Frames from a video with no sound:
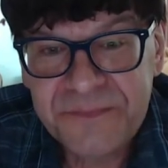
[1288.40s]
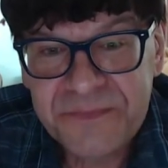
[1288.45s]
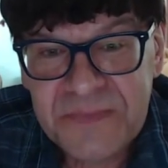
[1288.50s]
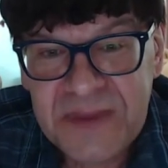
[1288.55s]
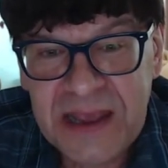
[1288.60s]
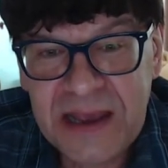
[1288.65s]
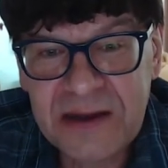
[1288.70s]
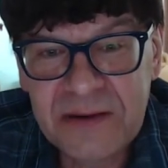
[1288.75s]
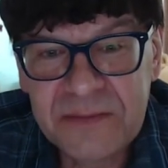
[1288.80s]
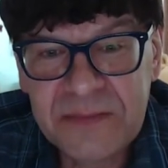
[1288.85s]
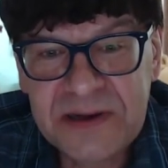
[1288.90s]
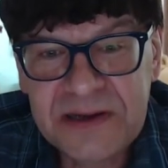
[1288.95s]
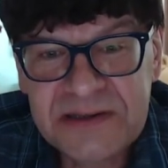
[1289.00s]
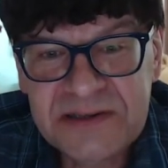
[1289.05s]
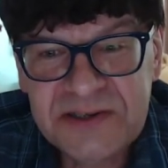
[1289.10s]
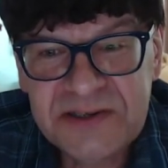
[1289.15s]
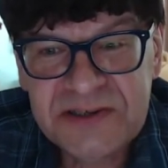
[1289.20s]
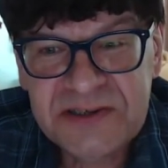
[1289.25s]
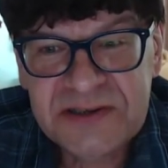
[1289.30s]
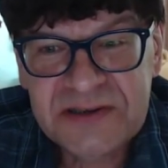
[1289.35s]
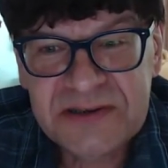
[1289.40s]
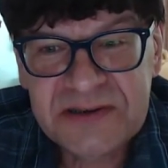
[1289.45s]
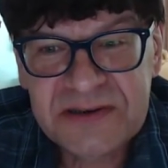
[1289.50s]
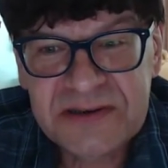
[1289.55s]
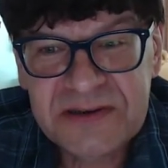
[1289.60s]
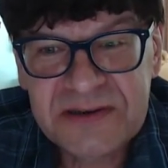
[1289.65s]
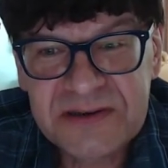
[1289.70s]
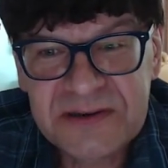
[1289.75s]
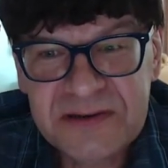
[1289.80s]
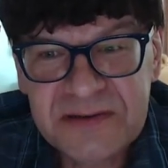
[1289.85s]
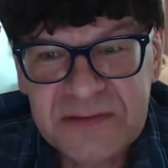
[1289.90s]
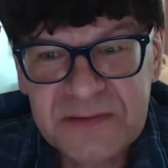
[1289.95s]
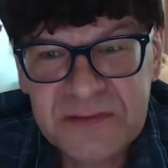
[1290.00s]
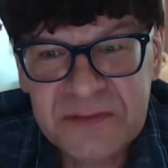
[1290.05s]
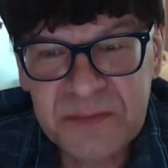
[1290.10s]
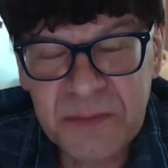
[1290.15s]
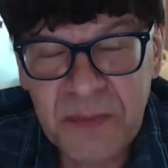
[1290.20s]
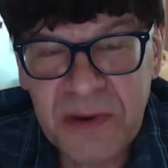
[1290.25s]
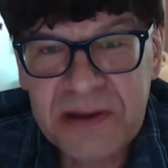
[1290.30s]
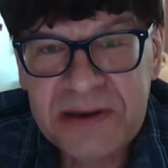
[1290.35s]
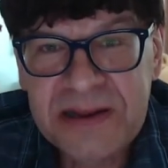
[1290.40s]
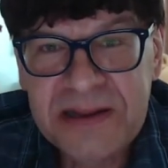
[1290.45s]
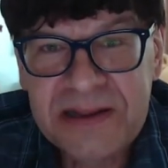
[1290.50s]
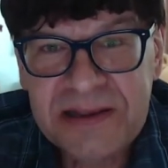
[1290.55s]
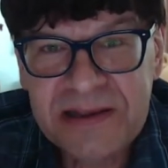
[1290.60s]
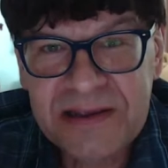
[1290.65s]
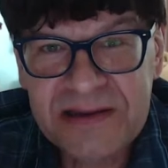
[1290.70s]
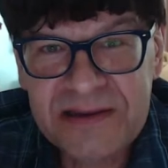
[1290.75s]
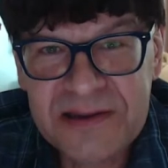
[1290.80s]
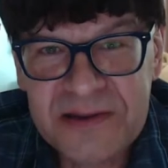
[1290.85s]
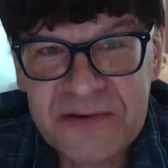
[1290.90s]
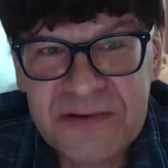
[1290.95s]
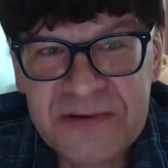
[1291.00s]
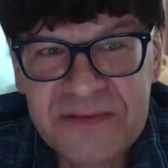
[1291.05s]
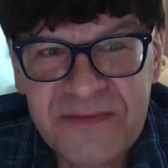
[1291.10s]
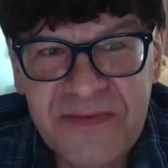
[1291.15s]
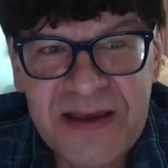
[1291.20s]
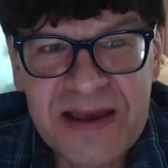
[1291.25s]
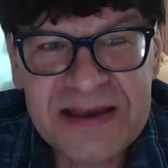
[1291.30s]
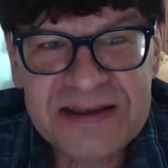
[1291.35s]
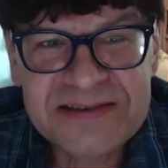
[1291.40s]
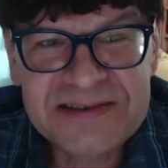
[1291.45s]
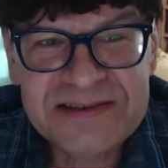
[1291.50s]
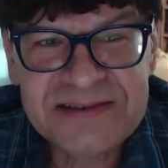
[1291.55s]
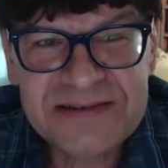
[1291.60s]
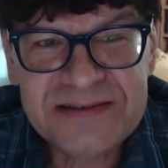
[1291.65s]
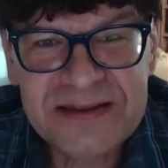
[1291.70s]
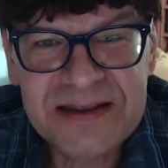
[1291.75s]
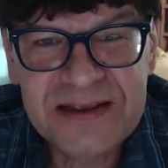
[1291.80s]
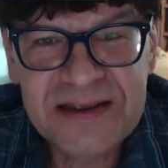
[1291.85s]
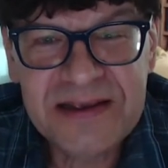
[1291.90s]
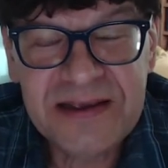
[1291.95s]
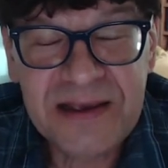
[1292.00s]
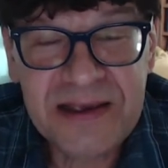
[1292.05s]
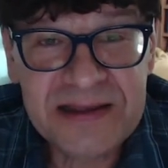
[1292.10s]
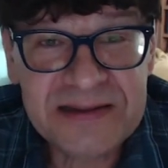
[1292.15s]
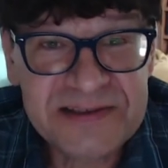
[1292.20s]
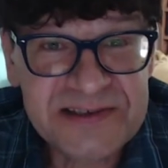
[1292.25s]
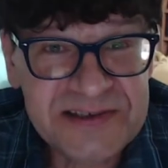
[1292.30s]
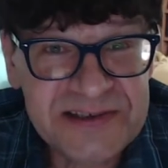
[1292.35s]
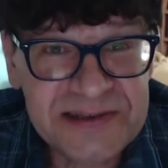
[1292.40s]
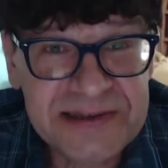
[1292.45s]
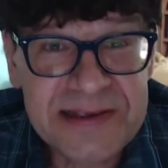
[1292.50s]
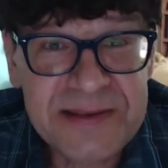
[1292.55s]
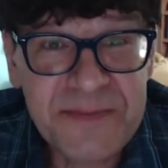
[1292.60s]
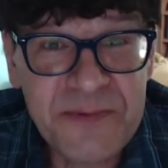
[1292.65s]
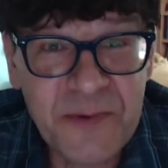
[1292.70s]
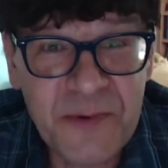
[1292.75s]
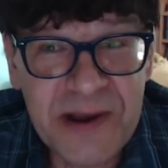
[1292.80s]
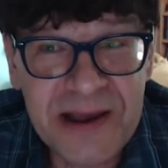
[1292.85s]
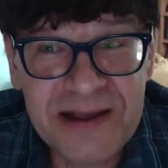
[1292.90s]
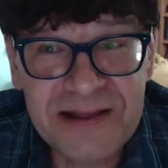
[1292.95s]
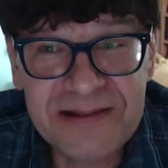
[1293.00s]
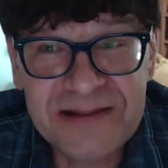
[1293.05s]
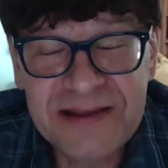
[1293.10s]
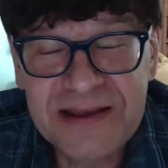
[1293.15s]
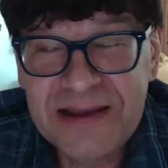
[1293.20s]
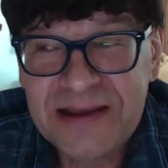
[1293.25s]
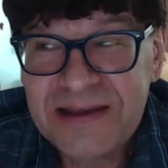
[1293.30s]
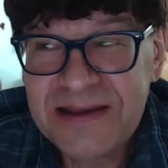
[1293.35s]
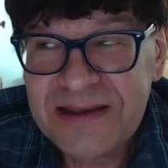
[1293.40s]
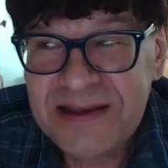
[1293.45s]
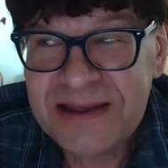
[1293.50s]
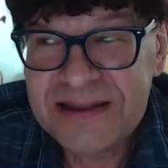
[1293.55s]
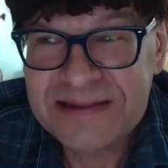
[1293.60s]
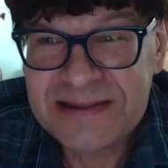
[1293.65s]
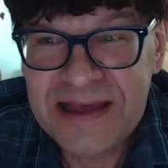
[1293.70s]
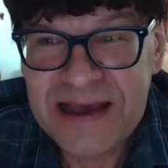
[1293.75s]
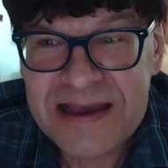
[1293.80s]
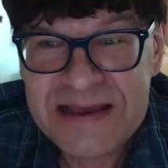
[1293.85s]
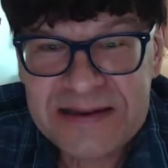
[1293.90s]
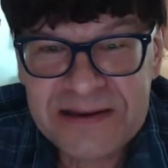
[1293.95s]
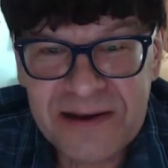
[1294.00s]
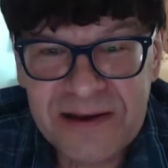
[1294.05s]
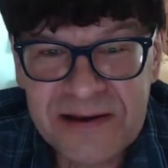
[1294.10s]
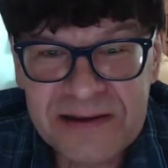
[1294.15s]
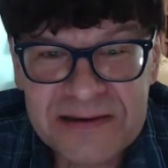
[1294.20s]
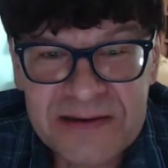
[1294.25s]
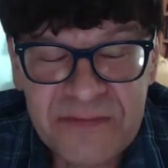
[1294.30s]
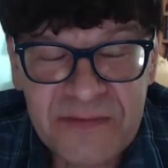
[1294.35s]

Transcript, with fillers: How much money can you invest and sleep well at night on?